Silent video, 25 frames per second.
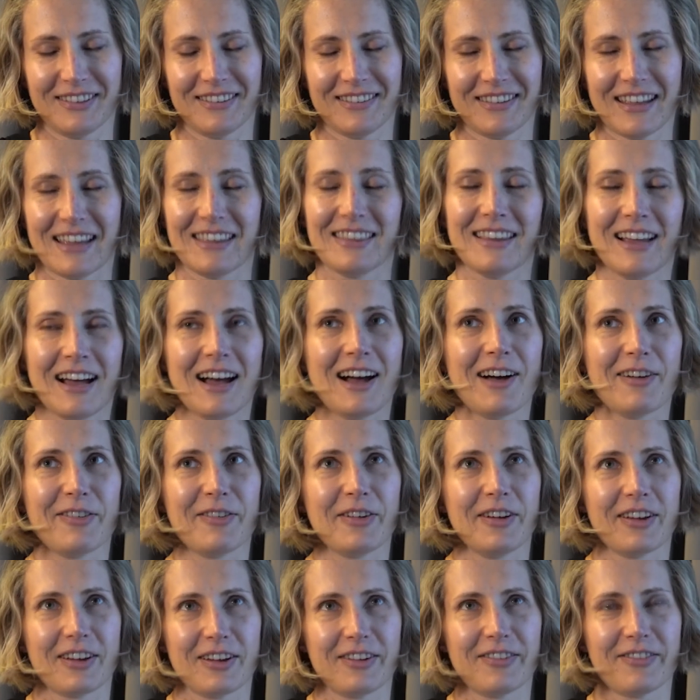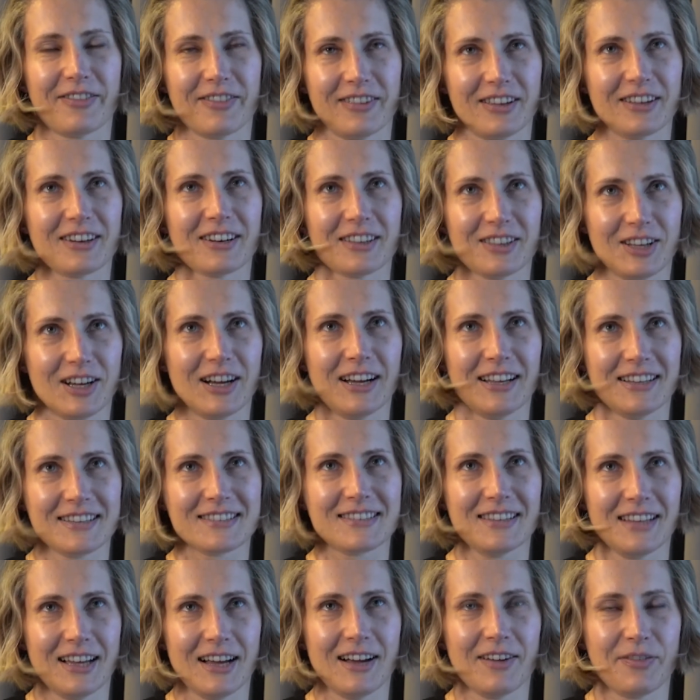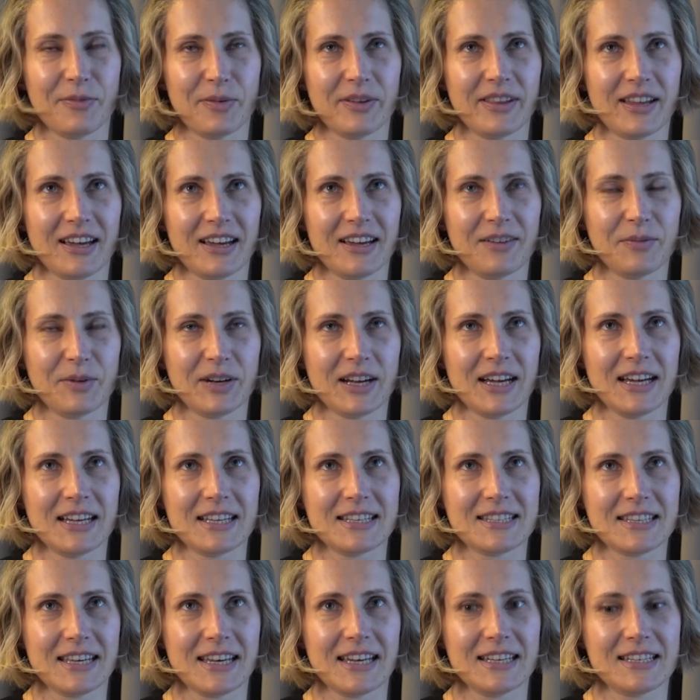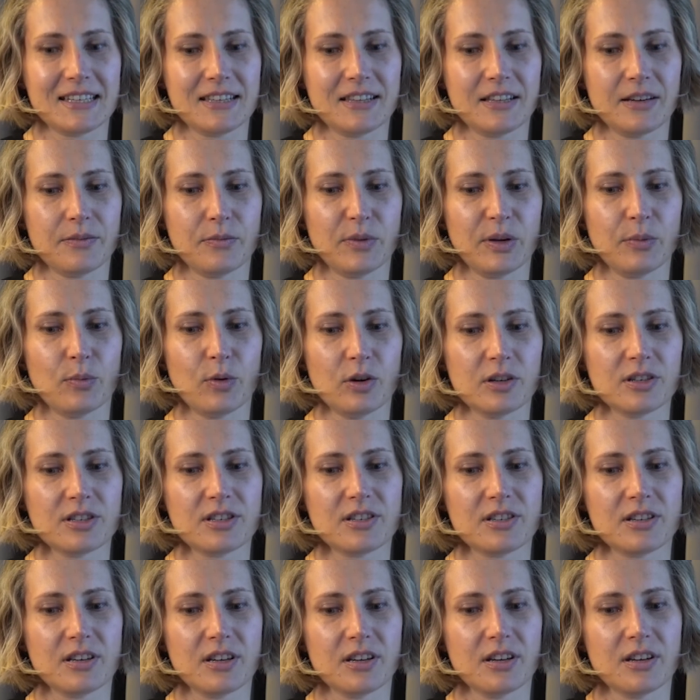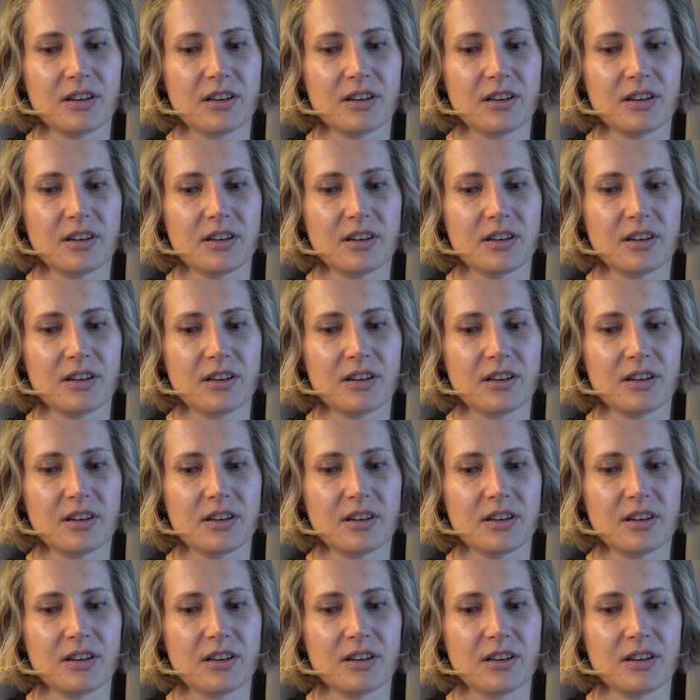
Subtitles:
they laugh, I got a lot of clients laugh when I say to them, we want